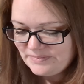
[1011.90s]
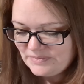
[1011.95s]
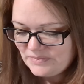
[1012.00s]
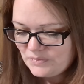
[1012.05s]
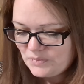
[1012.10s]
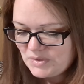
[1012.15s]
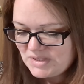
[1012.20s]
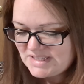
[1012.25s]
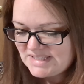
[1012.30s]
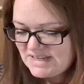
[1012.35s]

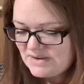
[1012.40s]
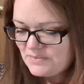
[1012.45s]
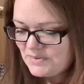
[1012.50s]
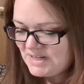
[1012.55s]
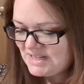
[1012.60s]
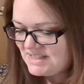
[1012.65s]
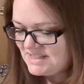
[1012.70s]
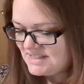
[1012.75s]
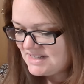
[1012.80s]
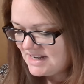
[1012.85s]
we'll see when
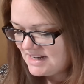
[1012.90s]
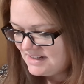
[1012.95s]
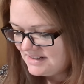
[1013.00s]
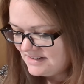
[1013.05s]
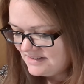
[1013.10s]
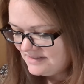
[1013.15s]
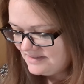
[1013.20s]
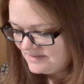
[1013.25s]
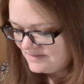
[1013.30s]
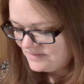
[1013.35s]
it's done.
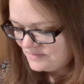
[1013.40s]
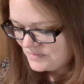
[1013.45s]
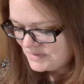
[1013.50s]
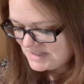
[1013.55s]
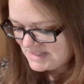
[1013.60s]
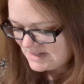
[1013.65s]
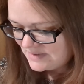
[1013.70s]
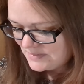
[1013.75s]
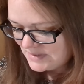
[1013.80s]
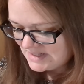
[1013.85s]
We'll
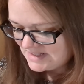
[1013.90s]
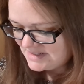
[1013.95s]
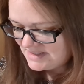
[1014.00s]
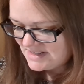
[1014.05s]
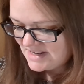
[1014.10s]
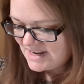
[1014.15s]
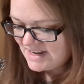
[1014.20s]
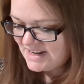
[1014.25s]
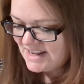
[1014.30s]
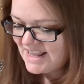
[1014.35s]
see when it's
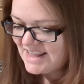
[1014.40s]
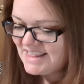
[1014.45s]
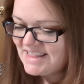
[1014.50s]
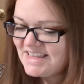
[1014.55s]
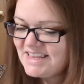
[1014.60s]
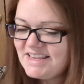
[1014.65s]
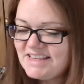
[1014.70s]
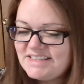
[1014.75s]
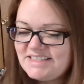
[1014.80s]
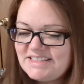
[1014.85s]
done. And
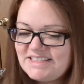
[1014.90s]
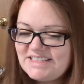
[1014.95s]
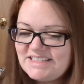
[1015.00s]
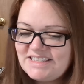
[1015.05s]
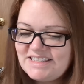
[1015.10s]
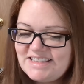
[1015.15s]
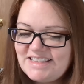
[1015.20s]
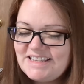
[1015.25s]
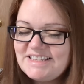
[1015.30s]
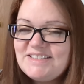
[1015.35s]
this
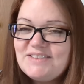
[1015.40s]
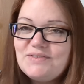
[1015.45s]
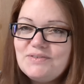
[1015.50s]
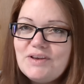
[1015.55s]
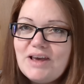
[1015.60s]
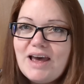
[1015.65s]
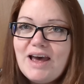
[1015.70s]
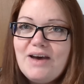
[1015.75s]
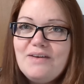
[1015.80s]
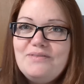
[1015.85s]

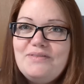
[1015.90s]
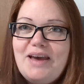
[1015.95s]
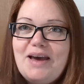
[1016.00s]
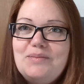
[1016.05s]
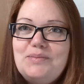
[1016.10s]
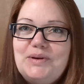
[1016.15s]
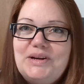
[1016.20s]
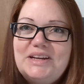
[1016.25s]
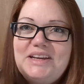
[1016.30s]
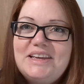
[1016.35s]

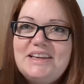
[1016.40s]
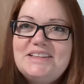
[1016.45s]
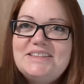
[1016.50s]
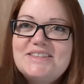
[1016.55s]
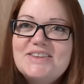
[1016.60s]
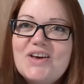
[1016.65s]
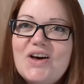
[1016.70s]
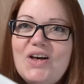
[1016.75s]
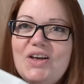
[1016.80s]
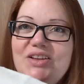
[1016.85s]
fabric, it's
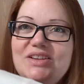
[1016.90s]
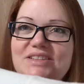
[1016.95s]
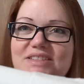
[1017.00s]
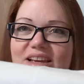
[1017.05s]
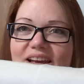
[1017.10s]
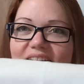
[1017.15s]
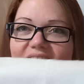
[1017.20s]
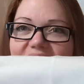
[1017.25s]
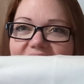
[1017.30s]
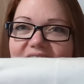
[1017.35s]
called
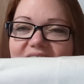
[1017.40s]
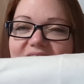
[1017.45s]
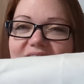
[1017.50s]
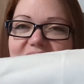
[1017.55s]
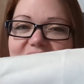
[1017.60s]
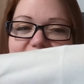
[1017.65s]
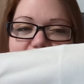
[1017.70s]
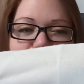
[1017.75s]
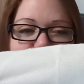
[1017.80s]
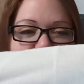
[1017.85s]

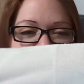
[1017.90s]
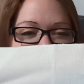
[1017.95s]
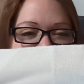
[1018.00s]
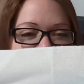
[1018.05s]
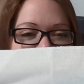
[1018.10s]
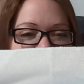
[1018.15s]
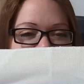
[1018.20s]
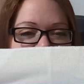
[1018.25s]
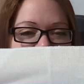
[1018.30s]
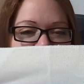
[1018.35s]

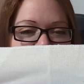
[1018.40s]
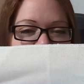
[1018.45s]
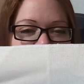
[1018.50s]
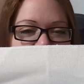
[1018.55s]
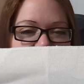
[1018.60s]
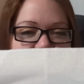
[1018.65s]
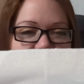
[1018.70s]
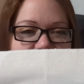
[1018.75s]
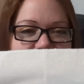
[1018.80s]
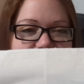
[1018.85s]
Potato.
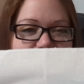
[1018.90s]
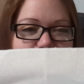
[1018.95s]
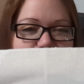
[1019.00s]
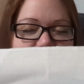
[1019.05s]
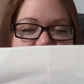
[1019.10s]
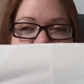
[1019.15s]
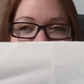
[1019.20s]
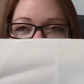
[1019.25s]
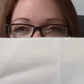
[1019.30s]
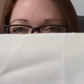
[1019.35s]
It's
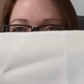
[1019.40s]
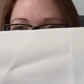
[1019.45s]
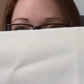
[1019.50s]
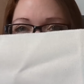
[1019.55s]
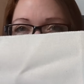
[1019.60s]
Potato